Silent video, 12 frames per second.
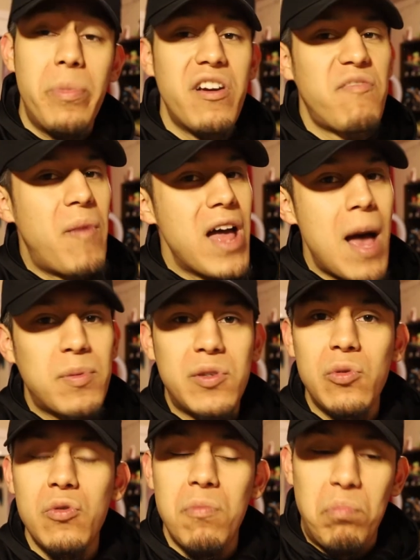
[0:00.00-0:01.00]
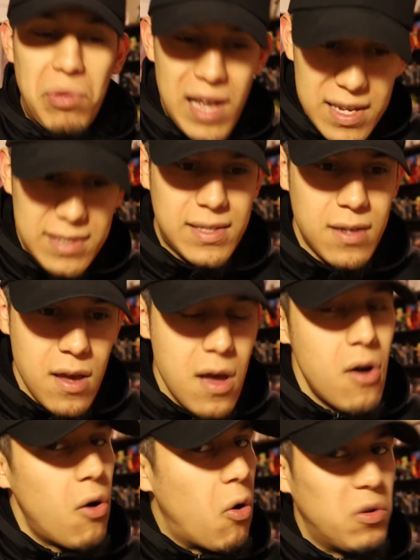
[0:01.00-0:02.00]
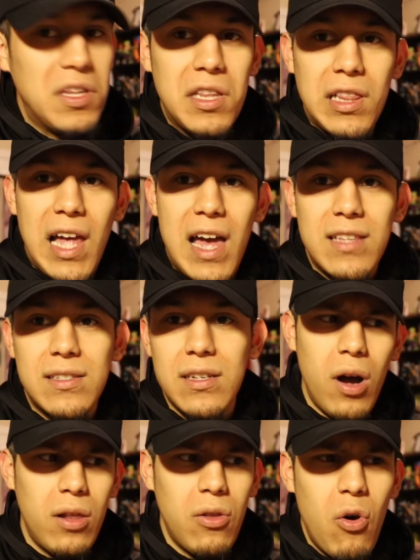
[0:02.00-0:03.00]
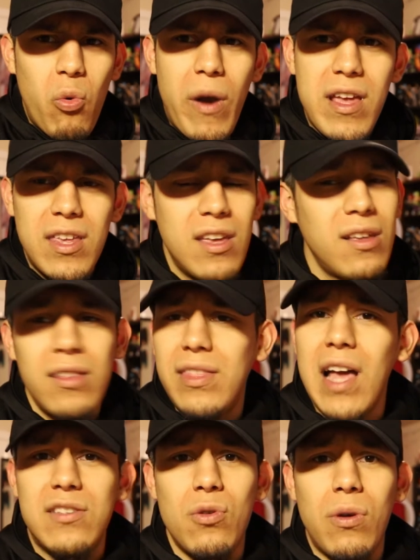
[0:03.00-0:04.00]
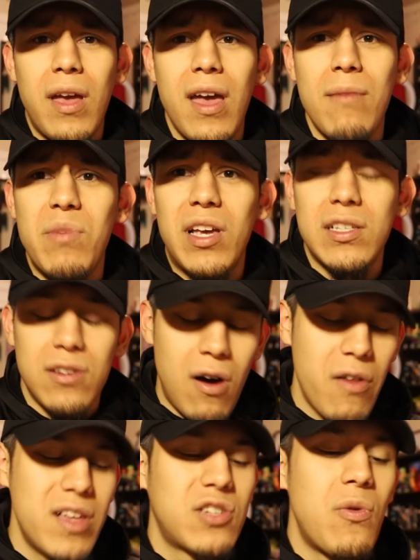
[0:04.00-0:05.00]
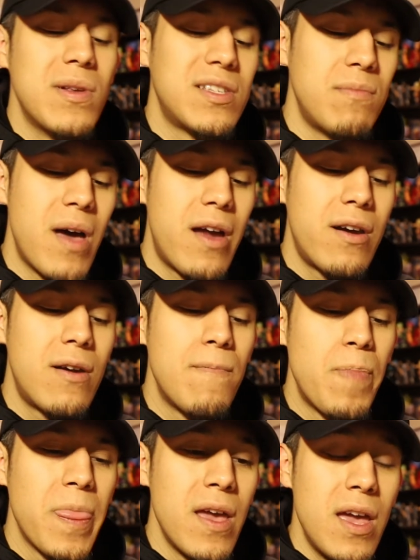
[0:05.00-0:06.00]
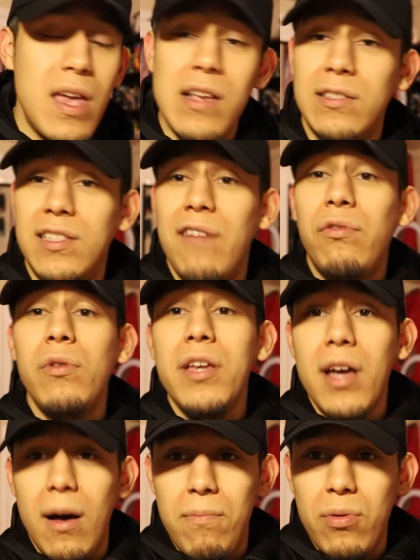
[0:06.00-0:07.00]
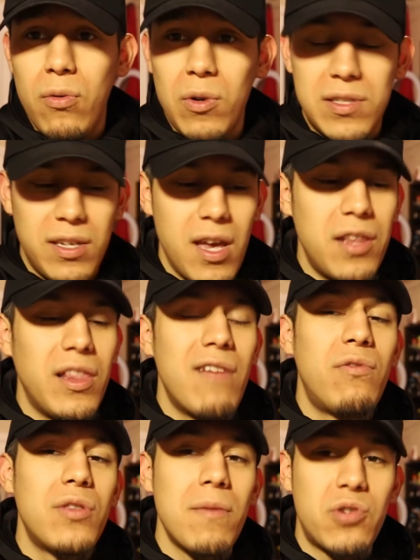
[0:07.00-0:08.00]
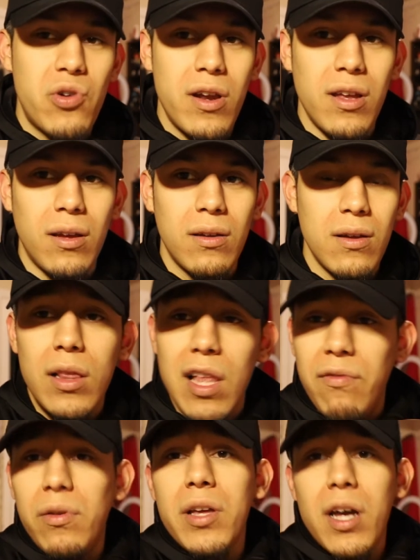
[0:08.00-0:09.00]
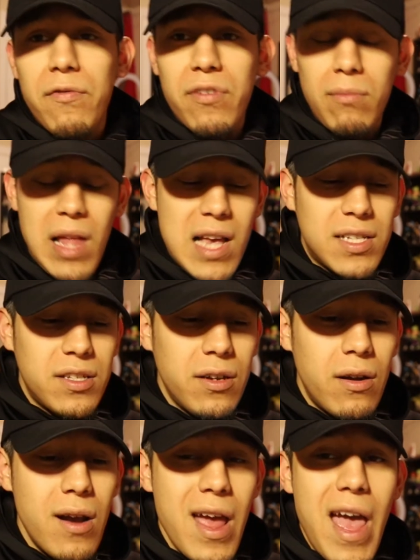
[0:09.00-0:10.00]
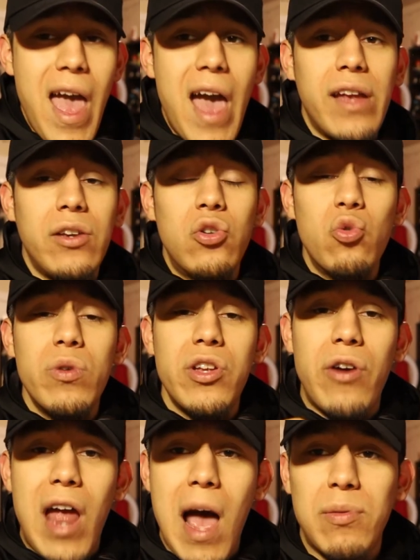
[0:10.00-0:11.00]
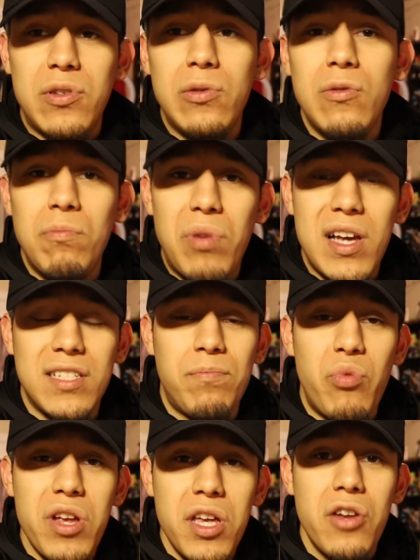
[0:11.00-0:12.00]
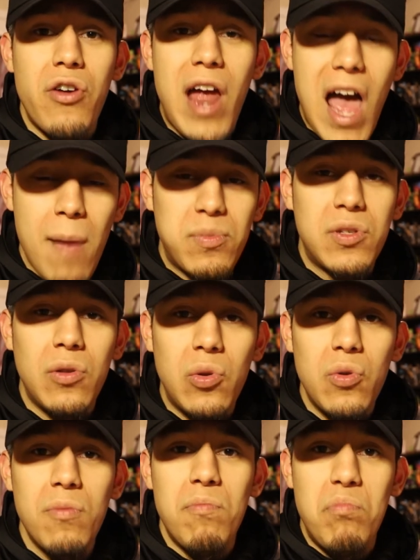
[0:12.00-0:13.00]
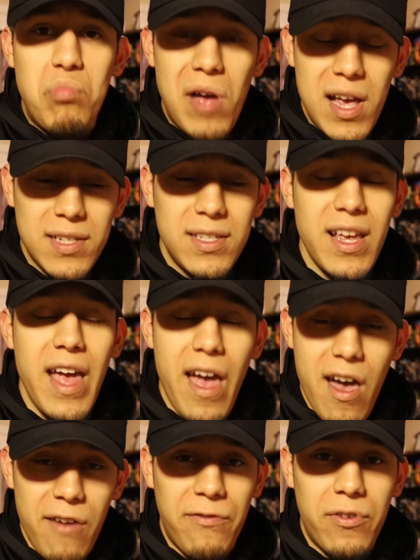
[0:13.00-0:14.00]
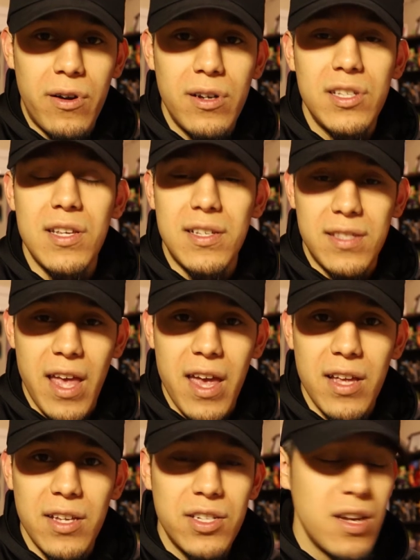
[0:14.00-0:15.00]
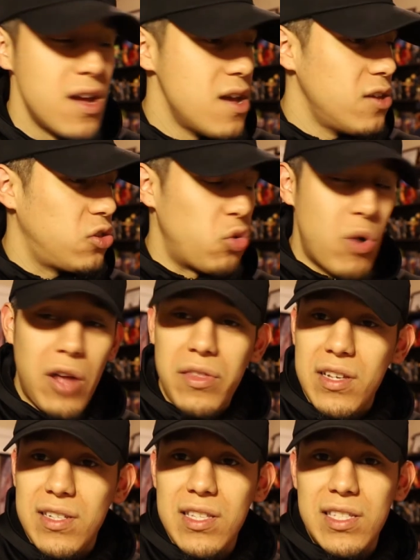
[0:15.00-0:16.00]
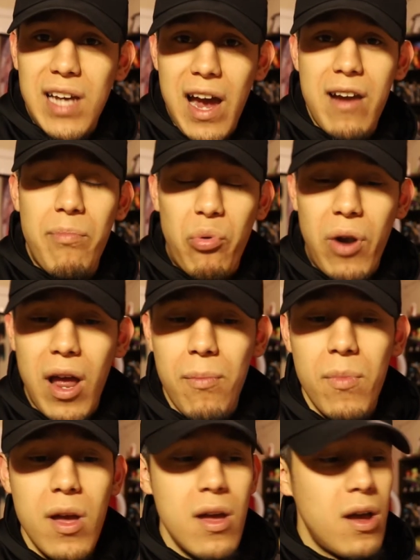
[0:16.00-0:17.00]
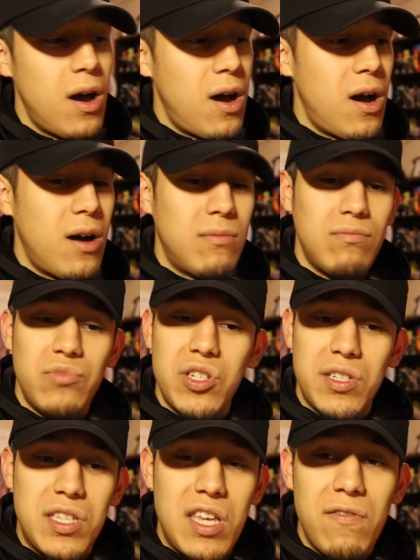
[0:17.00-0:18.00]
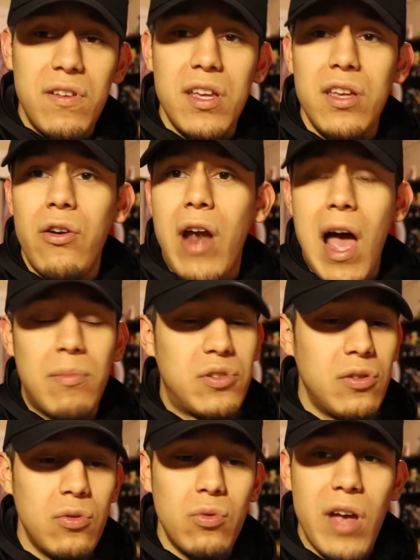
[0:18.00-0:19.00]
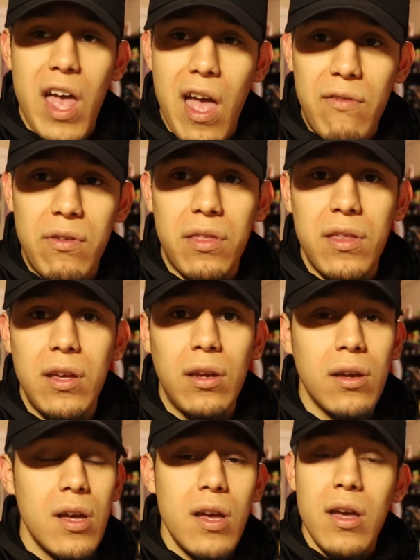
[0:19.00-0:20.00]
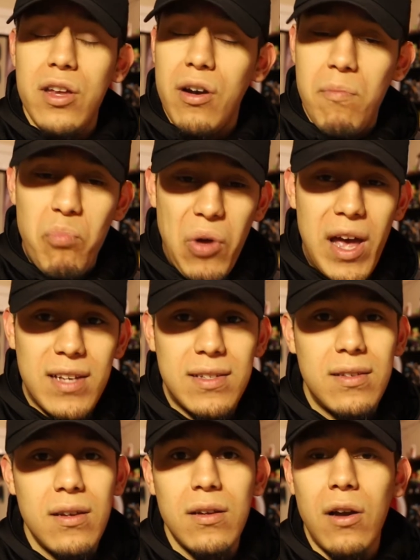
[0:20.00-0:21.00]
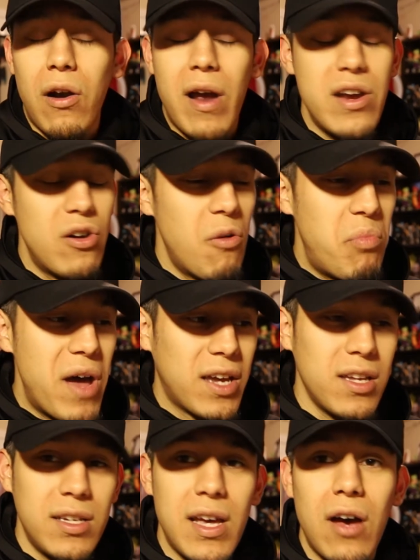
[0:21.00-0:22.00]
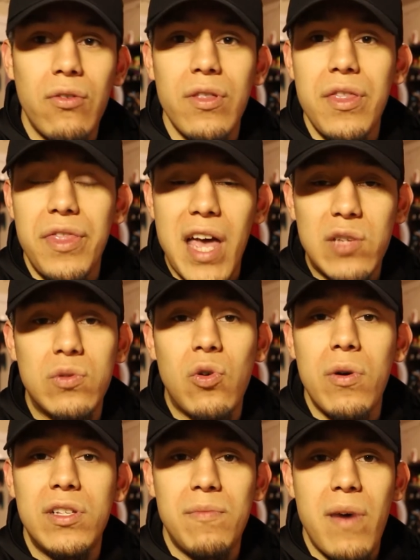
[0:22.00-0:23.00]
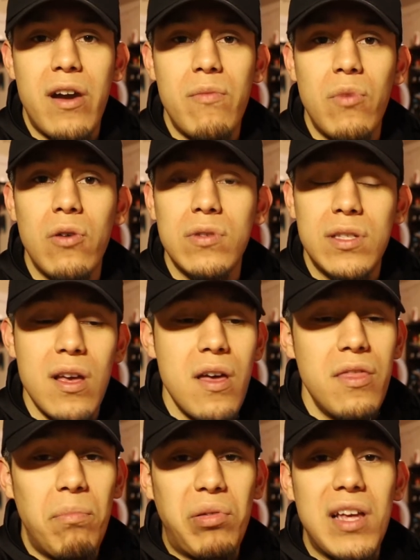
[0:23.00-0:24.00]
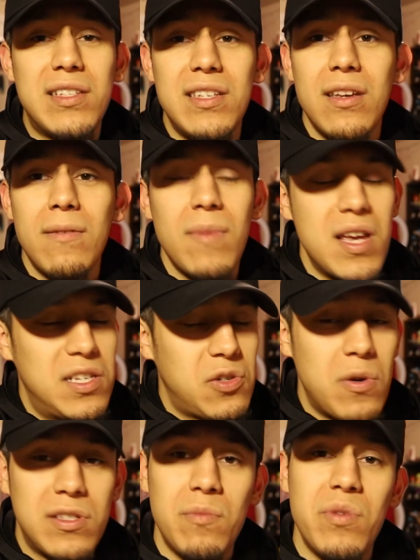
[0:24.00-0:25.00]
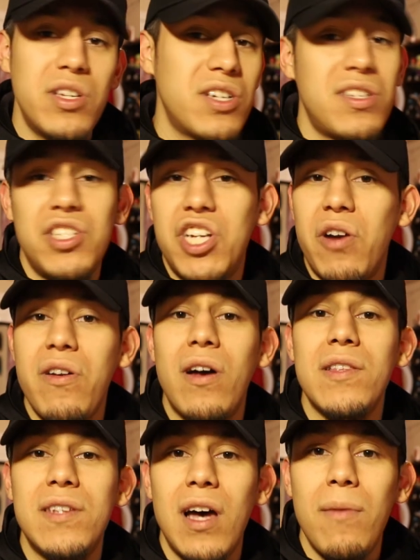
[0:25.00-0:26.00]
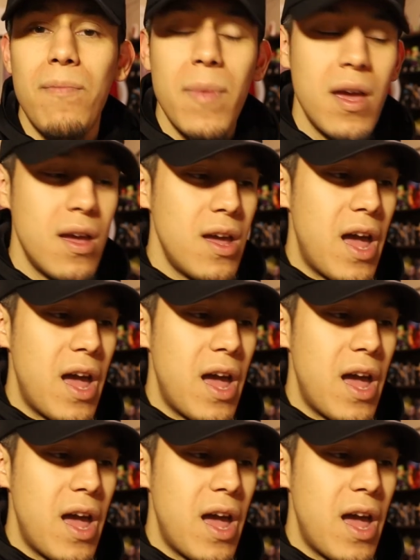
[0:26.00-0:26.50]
But if my absolute best only lands a low ranking, that's okay, because all that's going to matter is leveling up. Once again, leveled up shredding. Leveling up from last year and doing your absolute best, bringing your absolute best effort to stage throughout this entire prep, just giving it your absolute everything, your best. All right, no backing down. That's what's going to matter most. The placing is going to be just a cherry on top.